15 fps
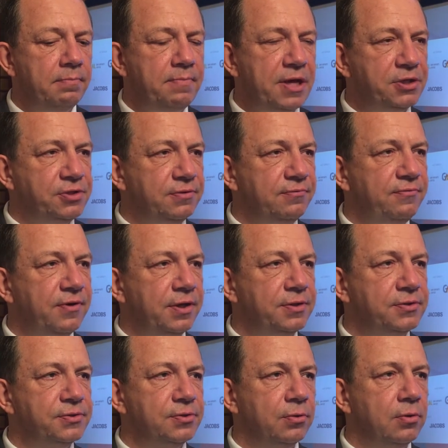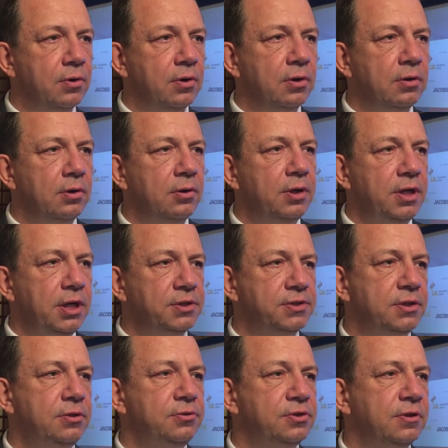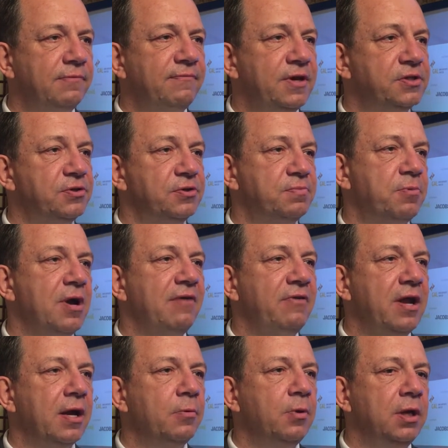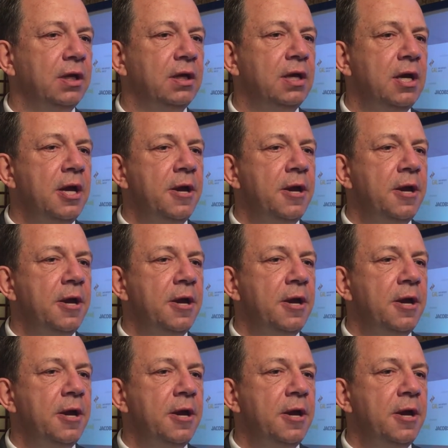pension funds or institutional investors, private equity,